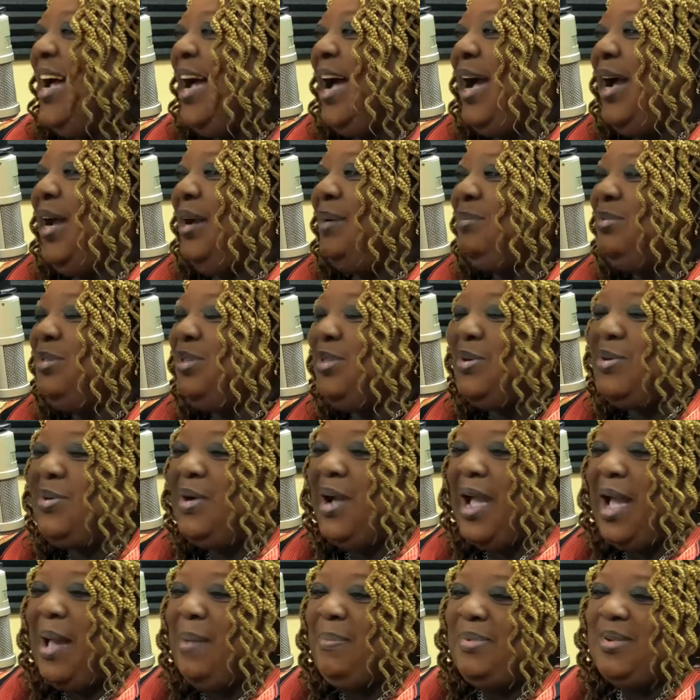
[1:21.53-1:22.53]
I am so
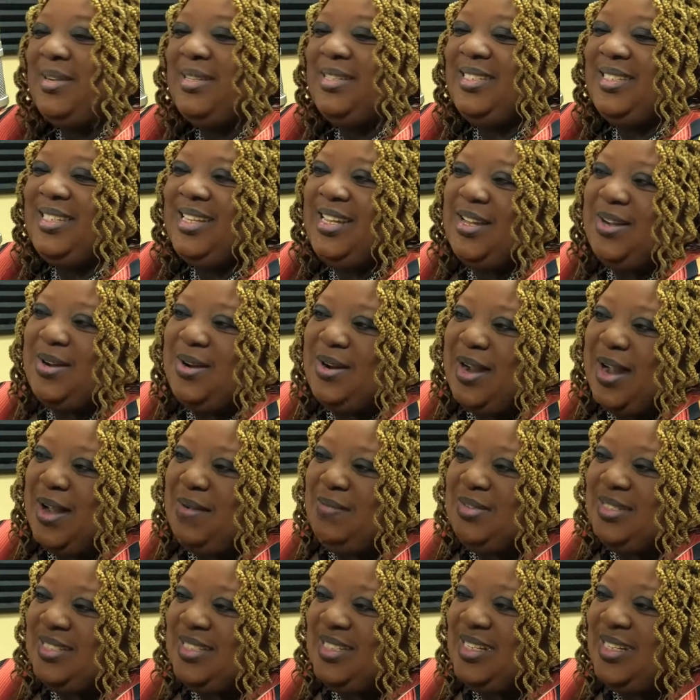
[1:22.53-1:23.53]
happy to see her. I
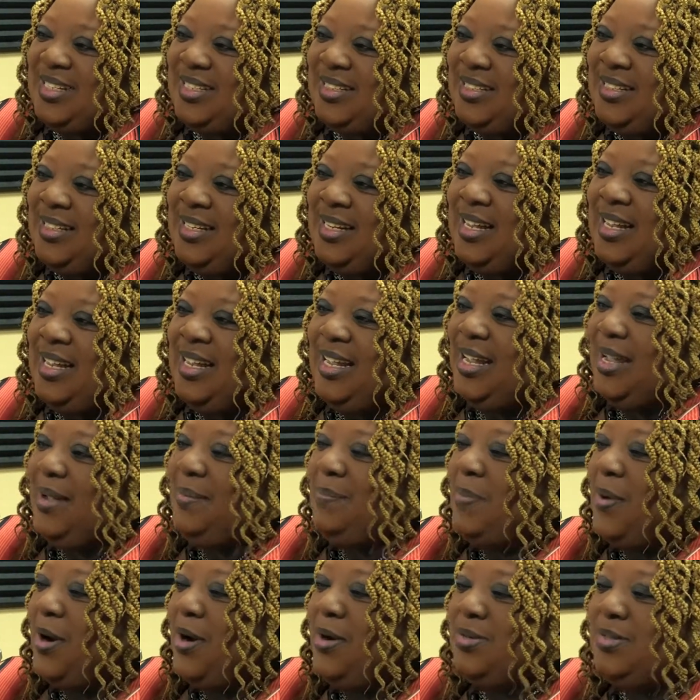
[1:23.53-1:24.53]
haven't seen her in
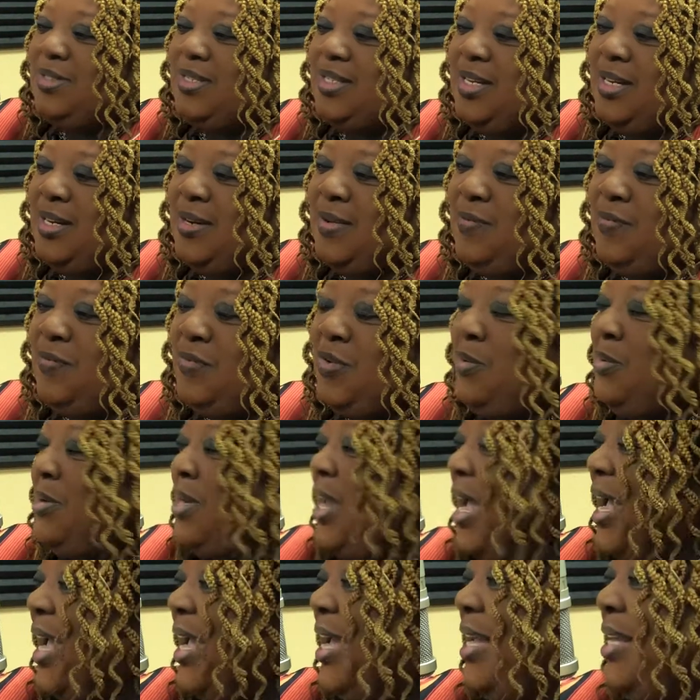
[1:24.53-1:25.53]
person in a few
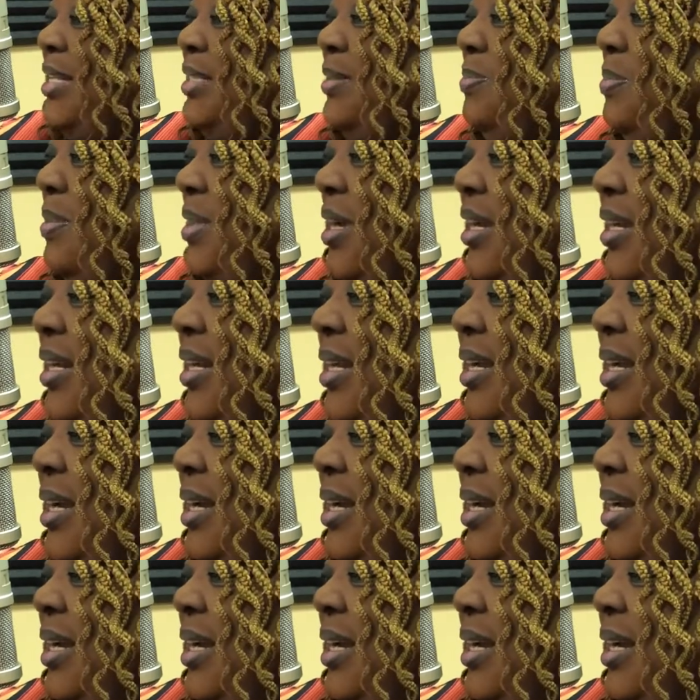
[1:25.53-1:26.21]
days, but